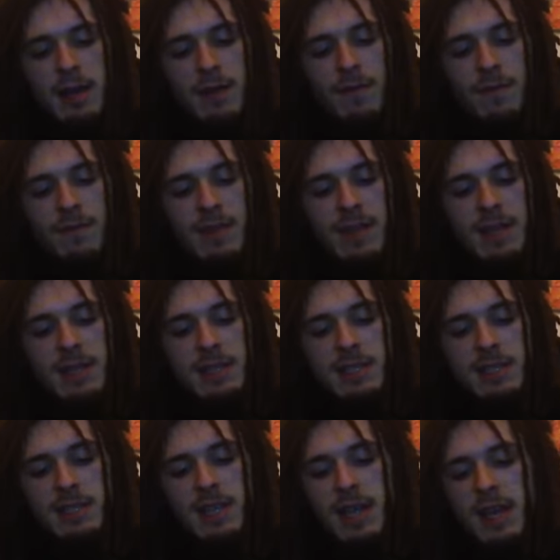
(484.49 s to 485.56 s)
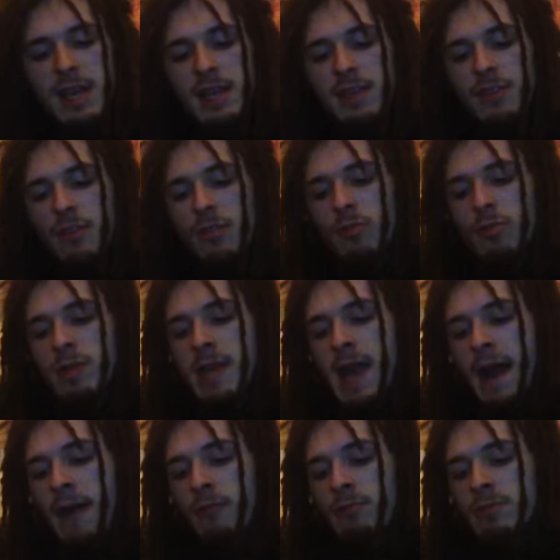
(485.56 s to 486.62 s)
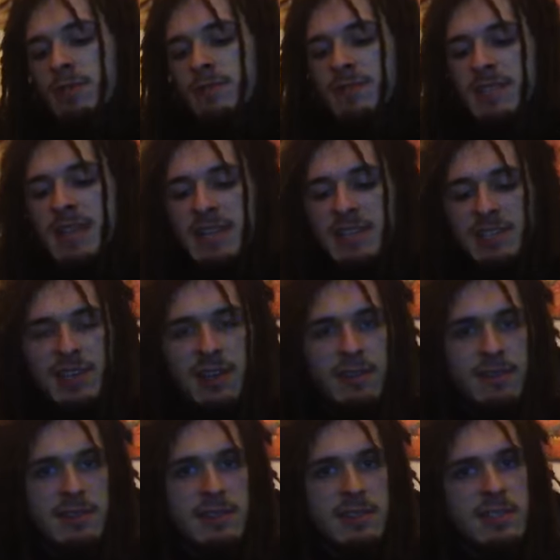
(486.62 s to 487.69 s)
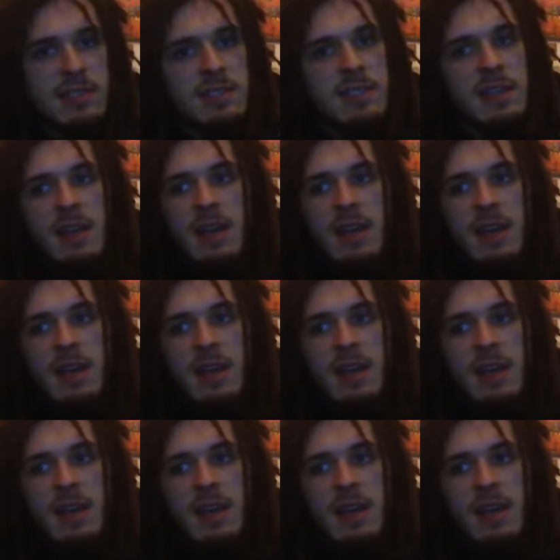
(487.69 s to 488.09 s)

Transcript: Venus in the early hours of Sagittarius,